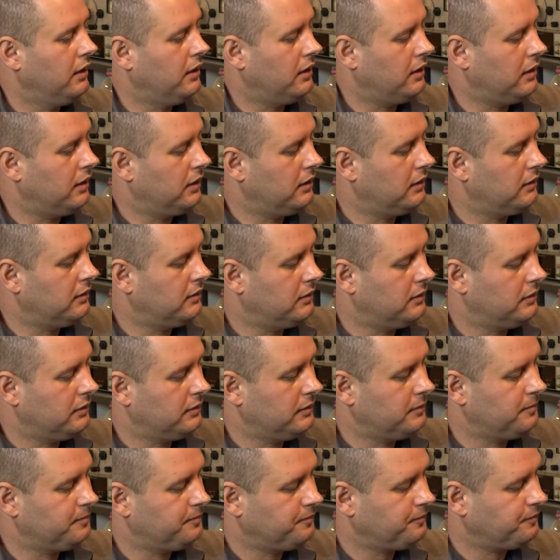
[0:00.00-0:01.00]

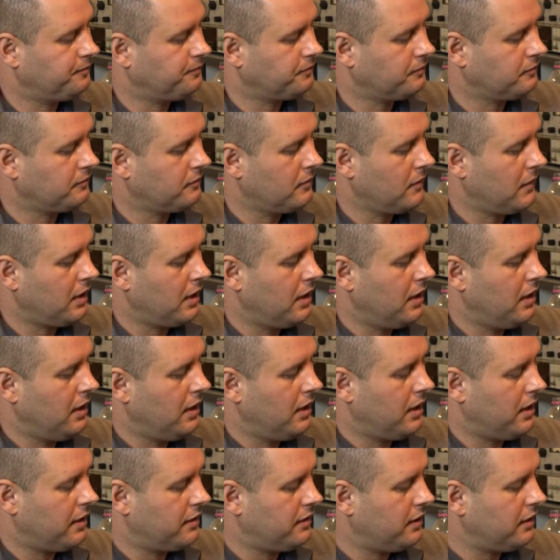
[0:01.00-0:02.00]
And
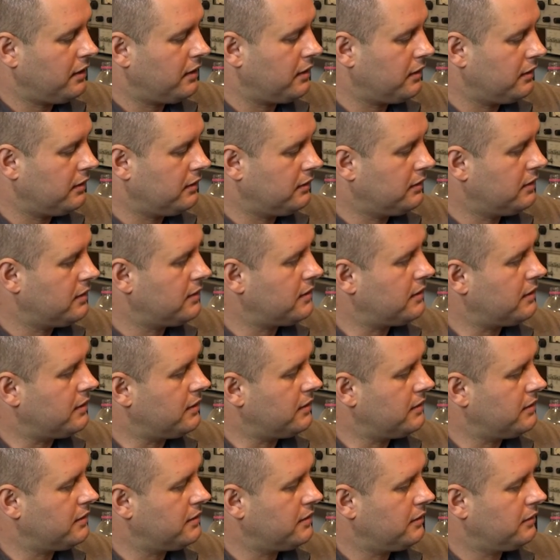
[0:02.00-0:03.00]
I think this
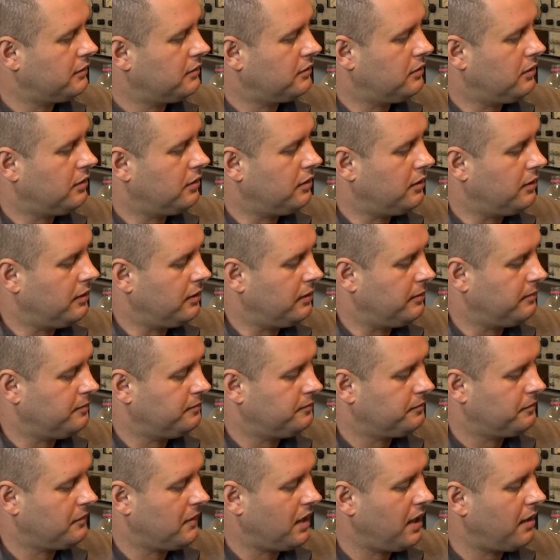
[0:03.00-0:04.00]
is the
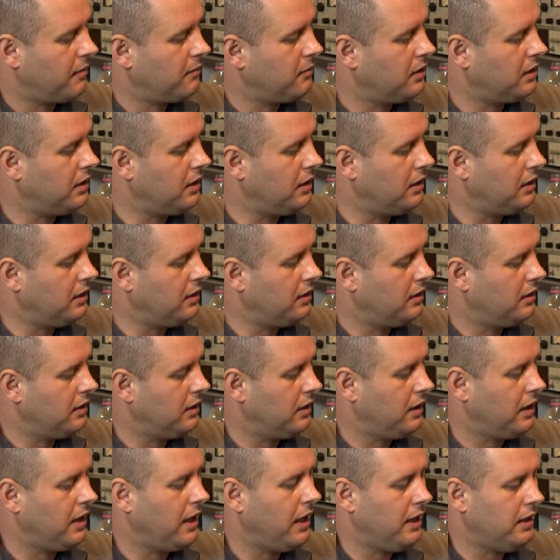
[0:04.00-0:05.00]

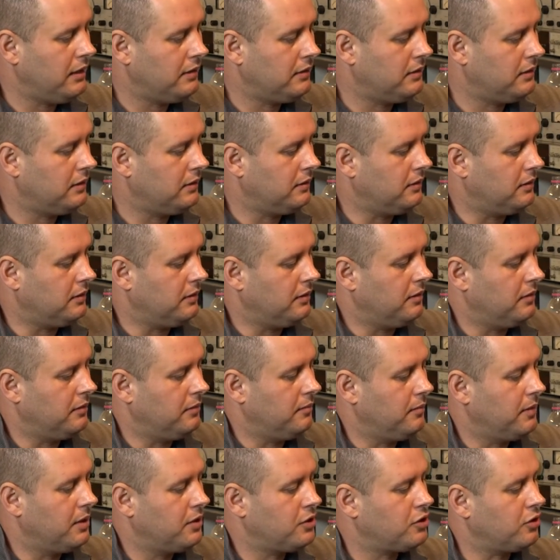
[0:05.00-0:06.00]
MK8
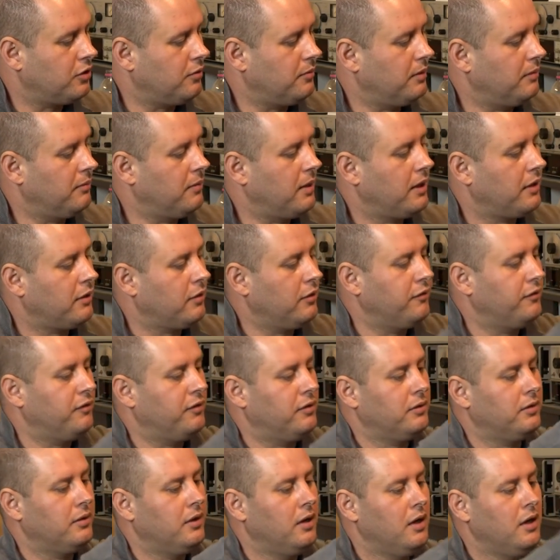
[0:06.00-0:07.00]
measurement
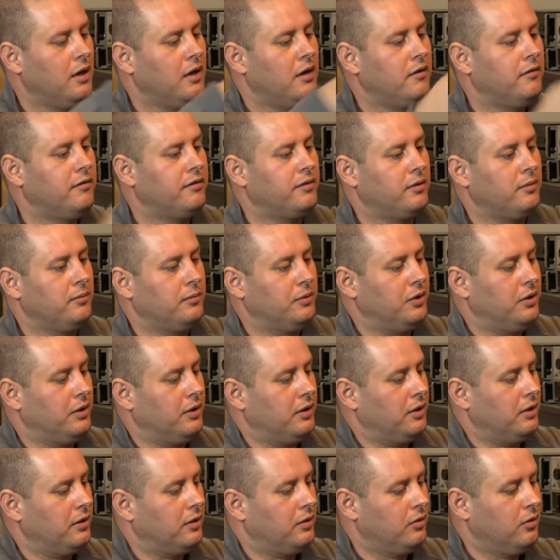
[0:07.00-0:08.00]
microphone from
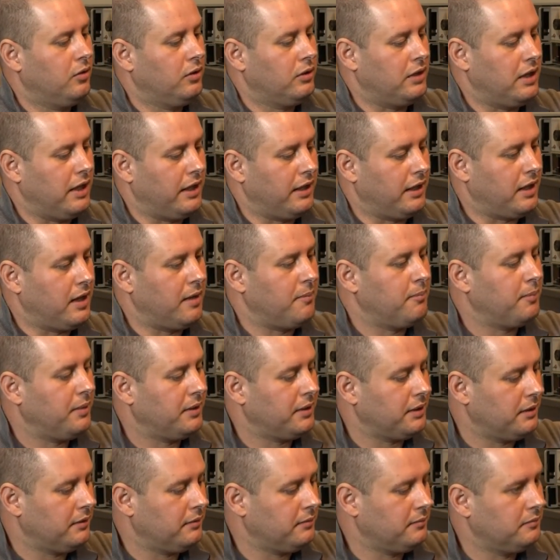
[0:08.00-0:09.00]
the Gold Line
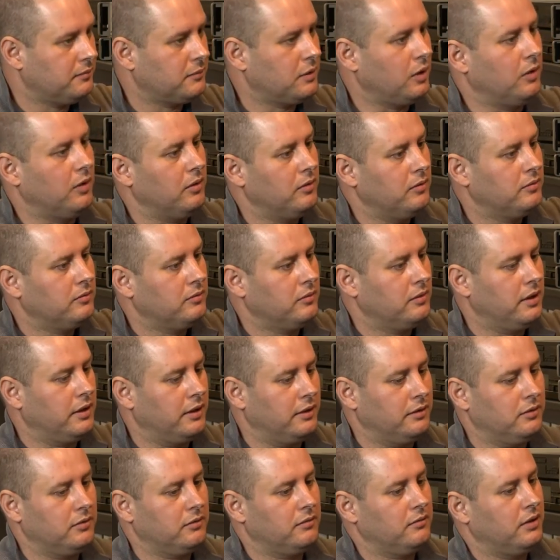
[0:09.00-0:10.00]
company. Oh,
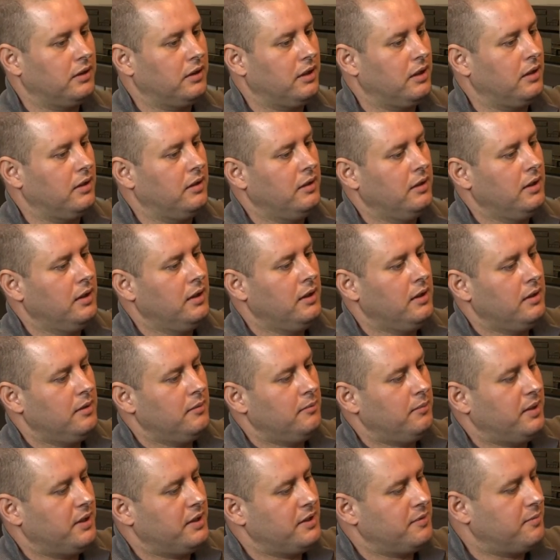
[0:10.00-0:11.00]
I don't wanna
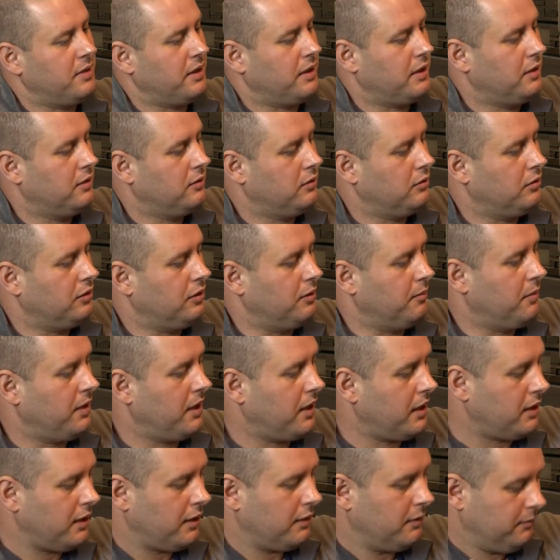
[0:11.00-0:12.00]
place back into the
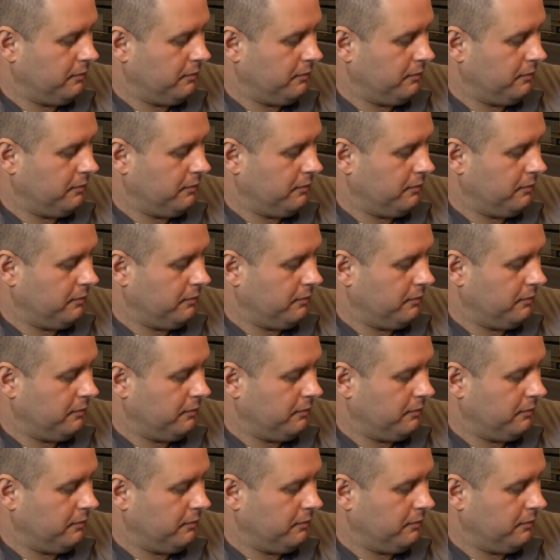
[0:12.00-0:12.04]
bag.